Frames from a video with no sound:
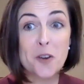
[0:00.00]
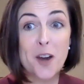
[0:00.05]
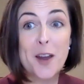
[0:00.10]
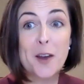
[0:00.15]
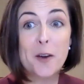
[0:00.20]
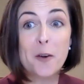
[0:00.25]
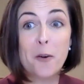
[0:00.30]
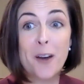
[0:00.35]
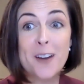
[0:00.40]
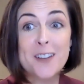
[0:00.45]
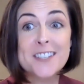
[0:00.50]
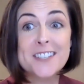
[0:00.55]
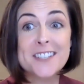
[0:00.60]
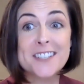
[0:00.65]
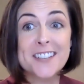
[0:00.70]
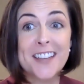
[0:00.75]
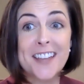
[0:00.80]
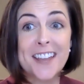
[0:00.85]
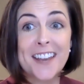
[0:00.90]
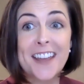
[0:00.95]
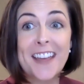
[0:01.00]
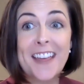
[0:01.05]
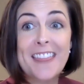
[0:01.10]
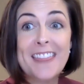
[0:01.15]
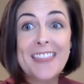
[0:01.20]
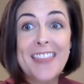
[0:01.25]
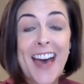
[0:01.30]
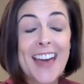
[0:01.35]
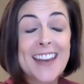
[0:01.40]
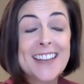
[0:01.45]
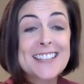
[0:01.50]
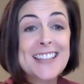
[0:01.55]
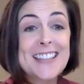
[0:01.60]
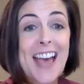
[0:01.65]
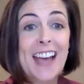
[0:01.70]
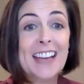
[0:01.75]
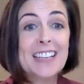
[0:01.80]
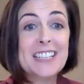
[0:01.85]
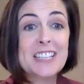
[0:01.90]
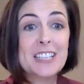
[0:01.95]
great question. That is
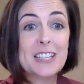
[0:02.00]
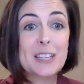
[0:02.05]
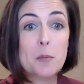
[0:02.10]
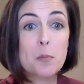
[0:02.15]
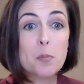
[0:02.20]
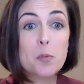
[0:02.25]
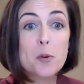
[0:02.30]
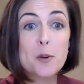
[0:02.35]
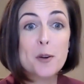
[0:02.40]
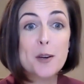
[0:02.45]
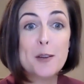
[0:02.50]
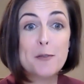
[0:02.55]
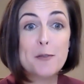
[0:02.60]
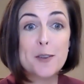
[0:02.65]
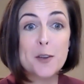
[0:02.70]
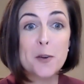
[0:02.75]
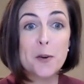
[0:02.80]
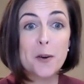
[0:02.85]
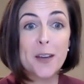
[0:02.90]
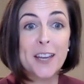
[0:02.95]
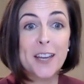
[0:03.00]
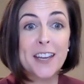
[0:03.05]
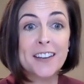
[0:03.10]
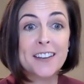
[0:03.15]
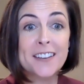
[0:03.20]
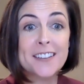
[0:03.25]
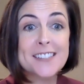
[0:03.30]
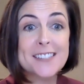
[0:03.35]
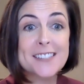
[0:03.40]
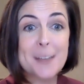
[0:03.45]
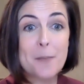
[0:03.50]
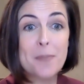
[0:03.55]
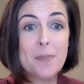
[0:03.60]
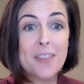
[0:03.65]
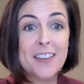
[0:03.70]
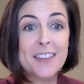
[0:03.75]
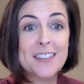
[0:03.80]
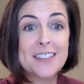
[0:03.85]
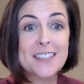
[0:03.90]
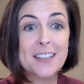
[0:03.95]
actually previewing
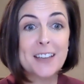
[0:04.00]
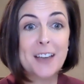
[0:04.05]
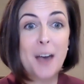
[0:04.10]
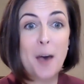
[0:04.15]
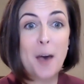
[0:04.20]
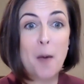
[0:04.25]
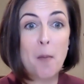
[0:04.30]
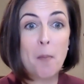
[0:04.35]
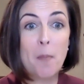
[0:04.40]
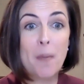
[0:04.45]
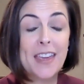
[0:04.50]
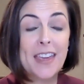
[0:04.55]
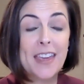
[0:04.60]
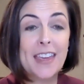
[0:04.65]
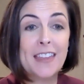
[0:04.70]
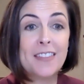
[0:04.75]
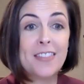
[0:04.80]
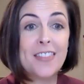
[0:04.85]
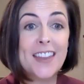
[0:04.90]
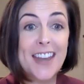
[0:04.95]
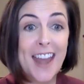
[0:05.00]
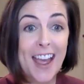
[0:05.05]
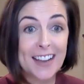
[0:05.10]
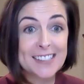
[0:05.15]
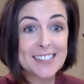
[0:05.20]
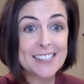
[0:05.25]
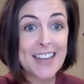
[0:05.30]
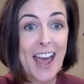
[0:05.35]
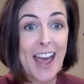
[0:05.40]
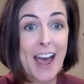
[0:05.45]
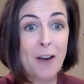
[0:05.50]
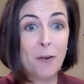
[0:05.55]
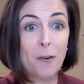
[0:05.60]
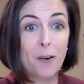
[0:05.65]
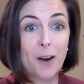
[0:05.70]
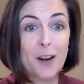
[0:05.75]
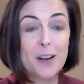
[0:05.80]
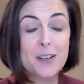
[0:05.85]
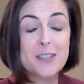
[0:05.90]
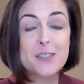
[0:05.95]
something to come in the next
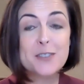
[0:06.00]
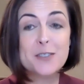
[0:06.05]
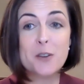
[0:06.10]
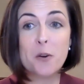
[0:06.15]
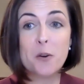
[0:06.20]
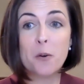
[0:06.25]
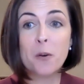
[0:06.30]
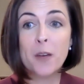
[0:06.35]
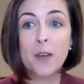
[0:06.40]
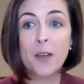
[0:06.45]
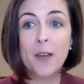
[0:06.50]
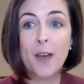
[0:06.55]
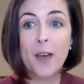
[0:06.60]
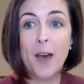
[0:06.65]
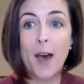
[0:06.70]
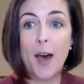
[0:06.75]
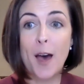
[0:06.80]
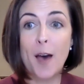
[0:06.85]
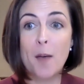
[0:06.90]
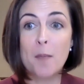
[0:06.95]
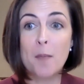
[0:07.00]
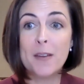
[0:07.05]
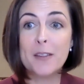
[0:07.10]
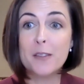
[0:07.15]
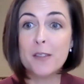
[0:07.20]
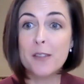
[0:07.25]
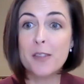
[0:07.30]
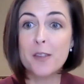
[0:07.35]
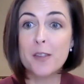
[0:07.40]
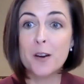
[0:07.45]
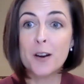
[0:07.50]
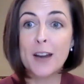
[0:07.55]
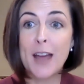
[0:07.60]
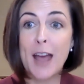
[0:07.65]
hour. So in the third